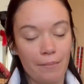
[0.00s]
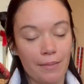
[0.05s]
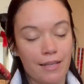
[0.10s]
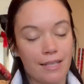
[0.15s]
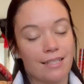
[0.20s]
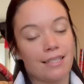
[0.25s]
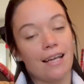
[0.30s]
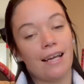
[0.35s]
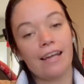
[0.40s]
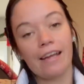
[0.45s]

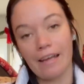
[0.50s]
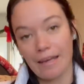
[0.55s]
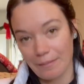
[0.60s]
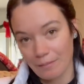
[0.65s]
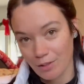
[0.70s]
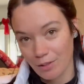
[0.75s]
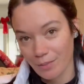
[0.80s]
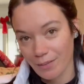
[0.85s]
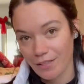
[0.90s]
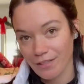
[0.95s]
because I am
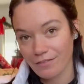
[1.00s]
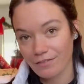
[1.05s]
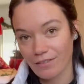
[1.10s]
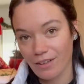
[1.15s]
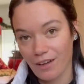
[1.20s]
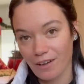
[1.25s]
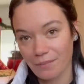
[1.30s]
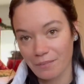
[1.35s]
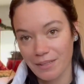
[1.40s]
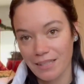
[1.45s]
doing
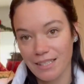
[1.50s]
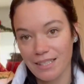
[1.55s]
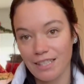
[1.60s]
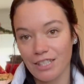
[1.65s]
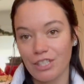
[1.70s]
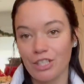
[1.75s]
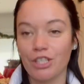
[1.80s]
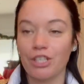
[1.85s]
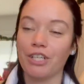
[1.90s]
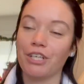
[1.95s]
Vlogmas
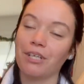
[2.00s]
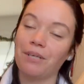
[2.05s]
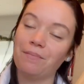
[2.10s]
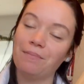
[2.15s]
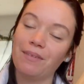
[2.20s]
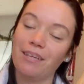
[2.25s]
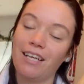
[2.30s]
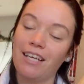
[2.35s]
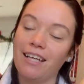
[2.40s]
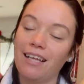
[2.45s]
this year
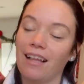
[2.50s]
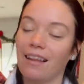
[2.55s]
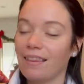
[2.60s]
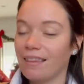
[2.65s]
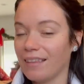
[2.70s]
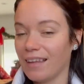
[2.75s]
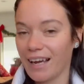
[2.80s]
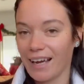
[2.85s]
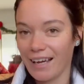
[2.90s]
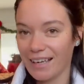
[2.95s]

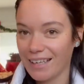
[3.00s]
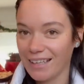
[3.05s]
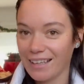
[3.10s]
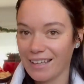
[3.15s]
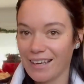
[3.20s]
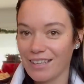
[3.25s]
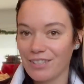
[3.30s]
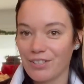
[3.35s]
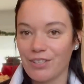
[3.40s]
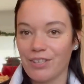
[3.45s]
like I did
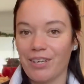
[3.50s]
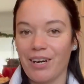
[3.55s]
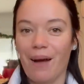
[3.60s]
last year.